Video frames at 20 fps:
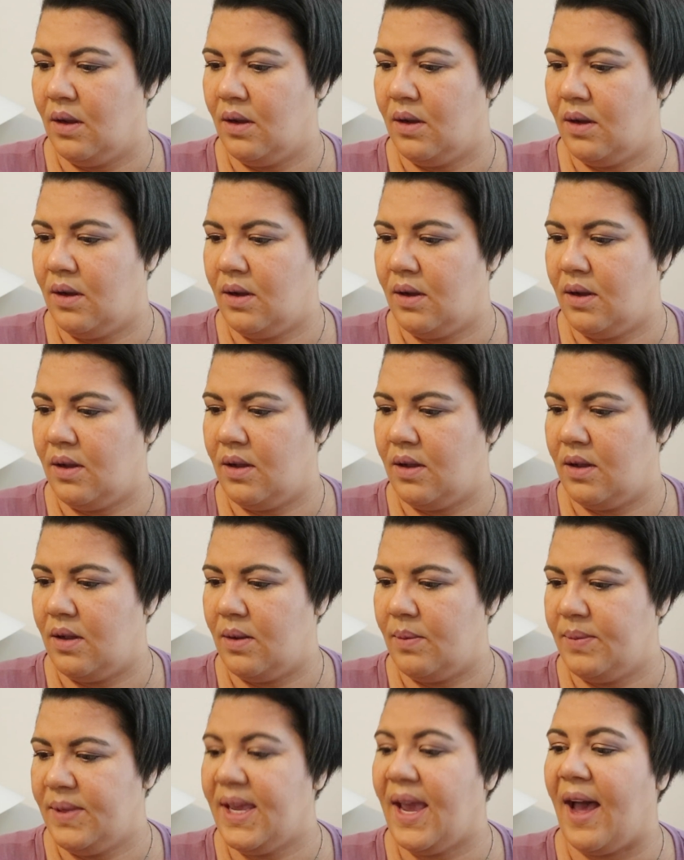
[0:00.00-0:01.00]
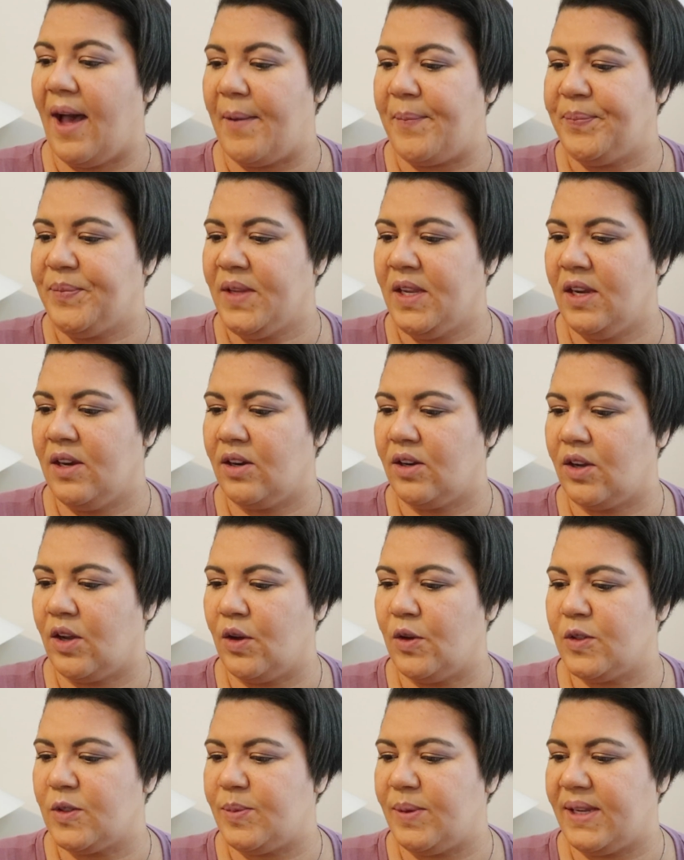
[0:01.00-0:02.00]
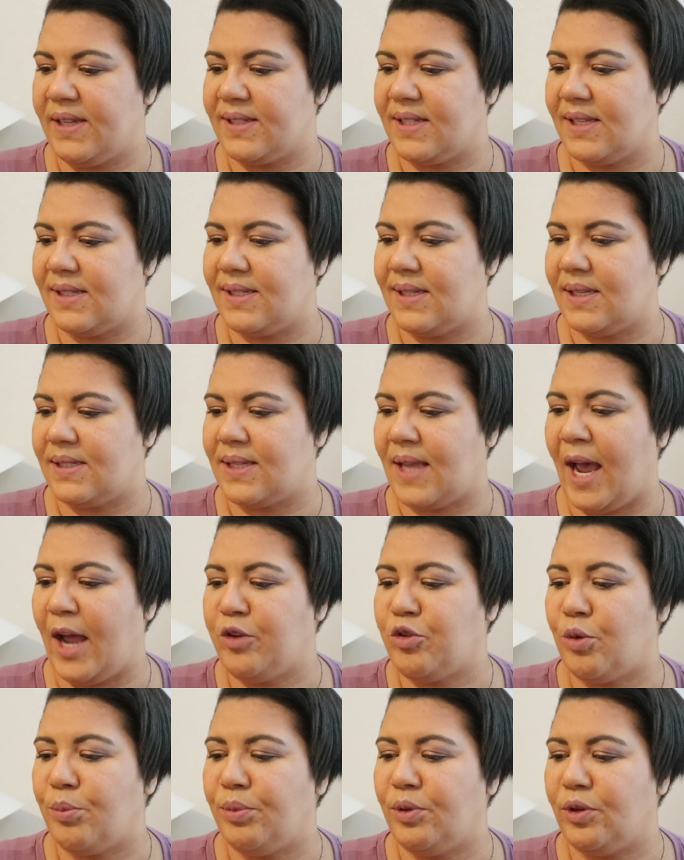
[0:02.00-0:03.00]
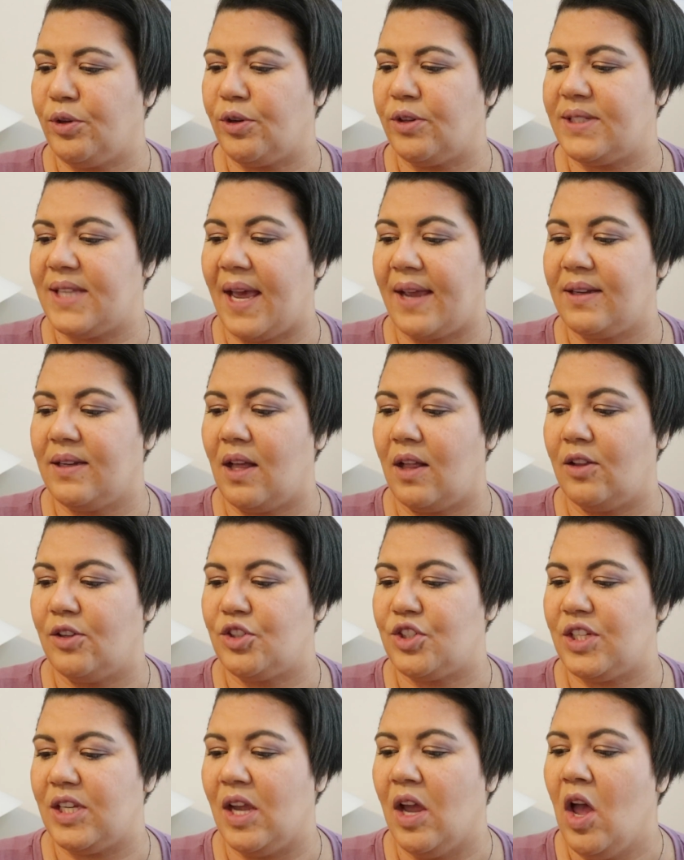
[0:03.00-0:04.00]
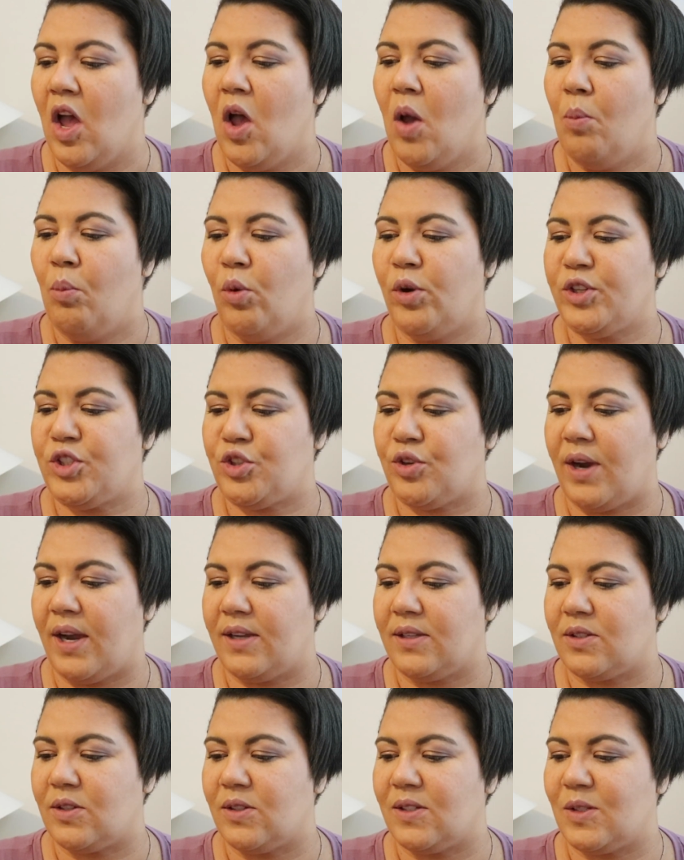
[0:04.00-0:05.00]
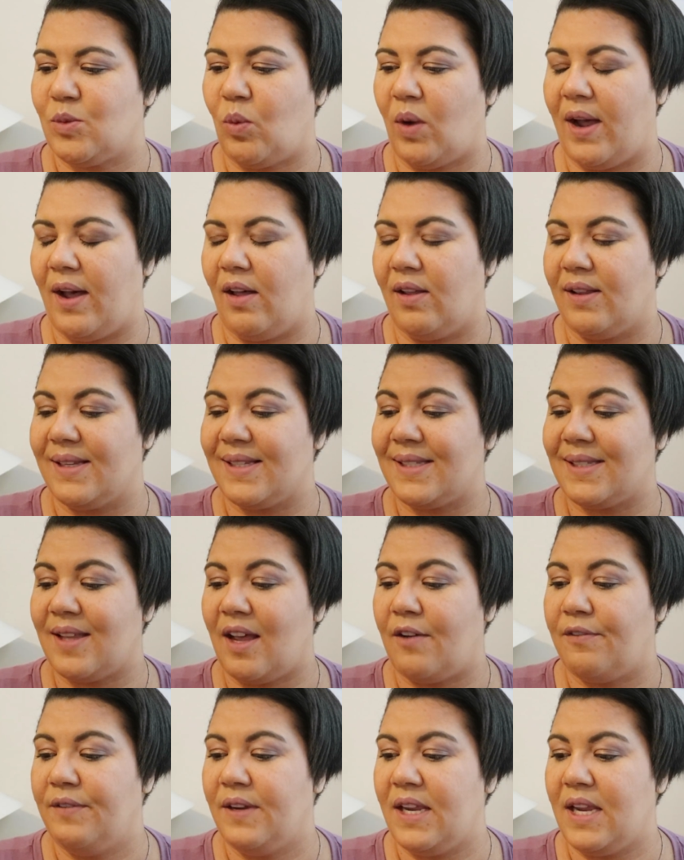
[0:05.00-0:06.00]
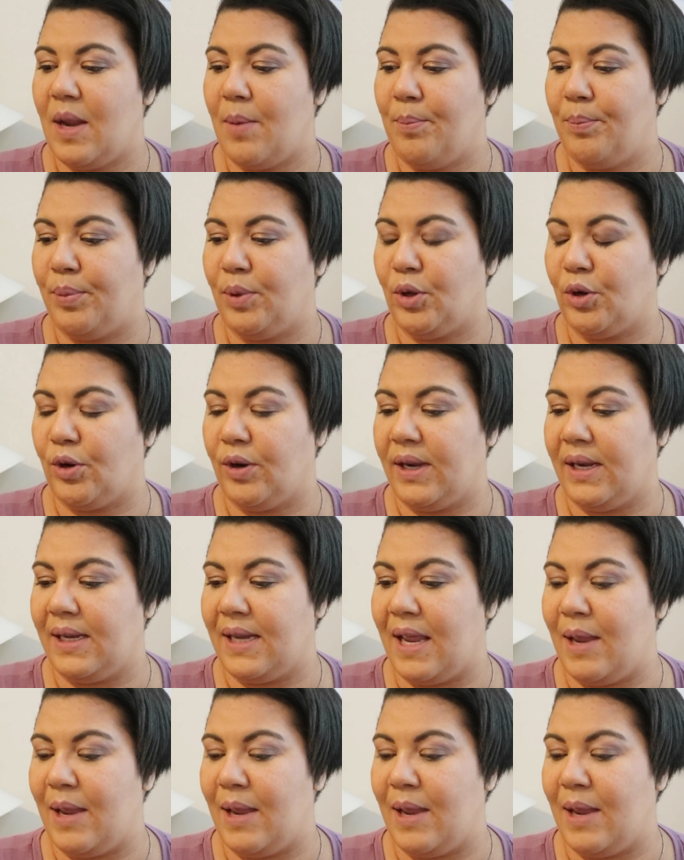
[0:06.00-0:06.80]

Um, yeah, here it goes because it says Hydro Blur Technology moisturizers while softening, blurring